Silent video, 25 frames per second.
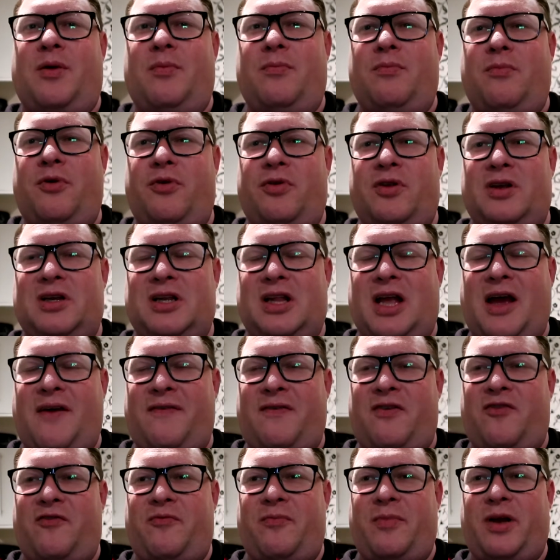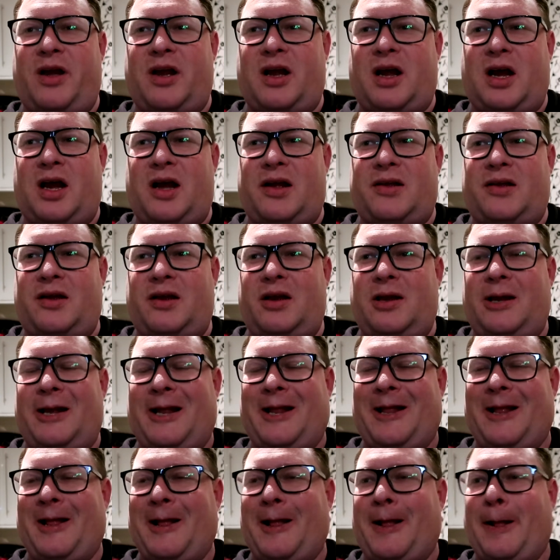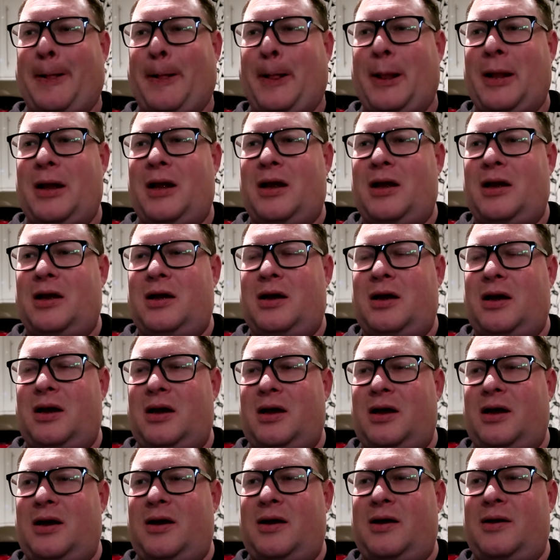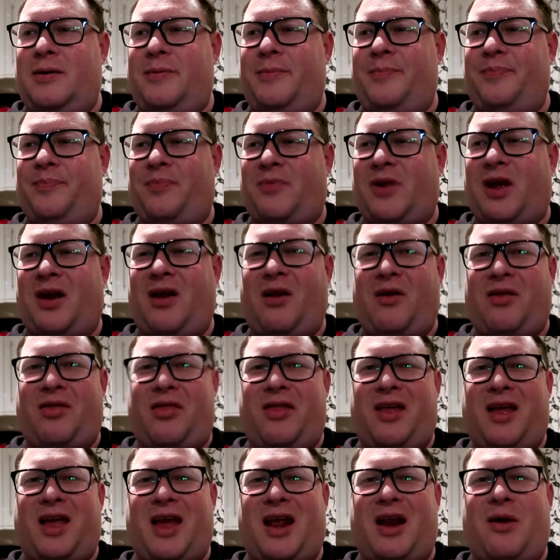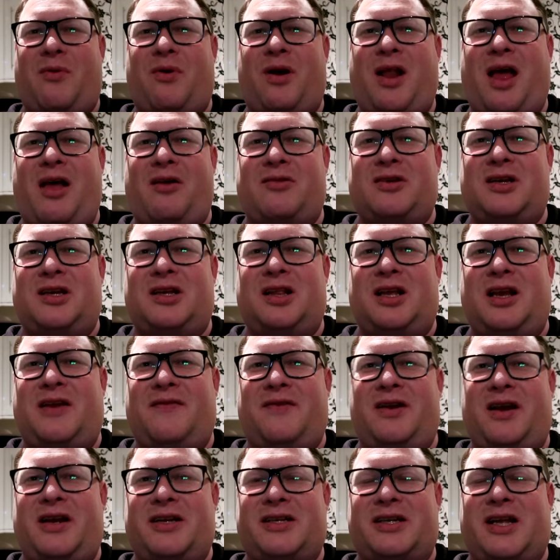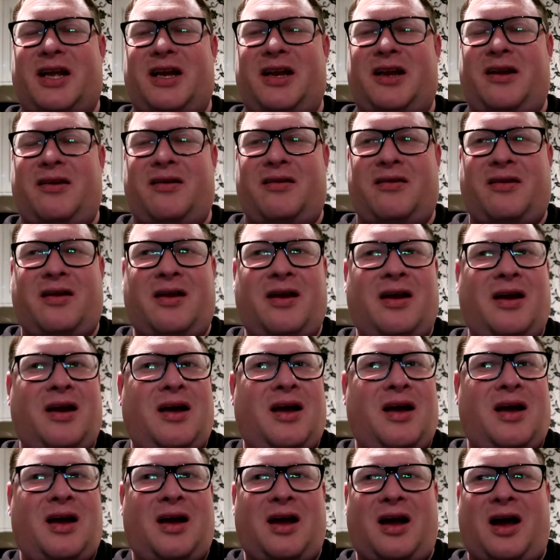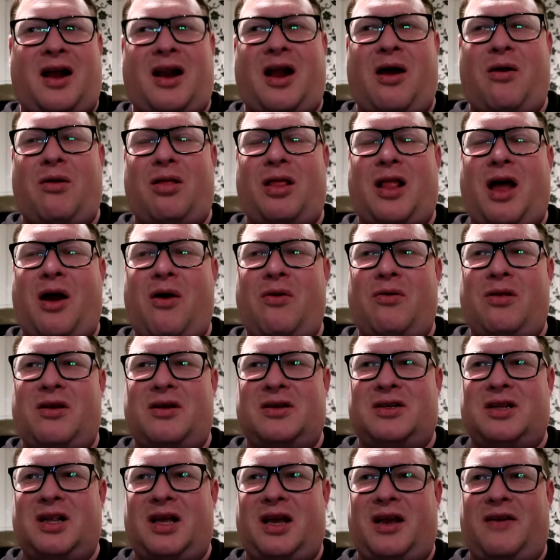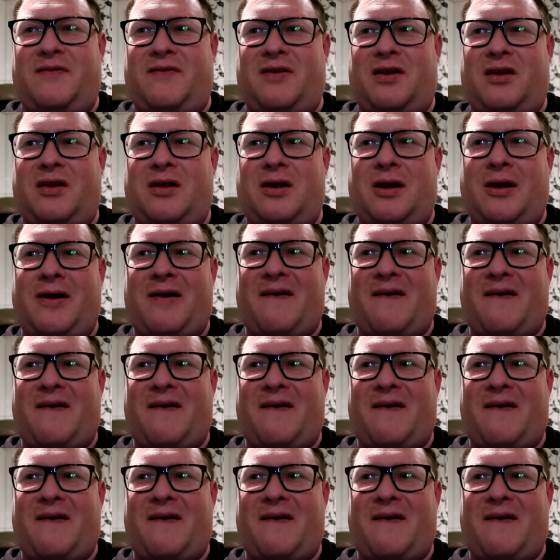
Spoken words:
months left of Mick Carter. I don't think anyone else is leaving EastEnders. I know Lola's leaving,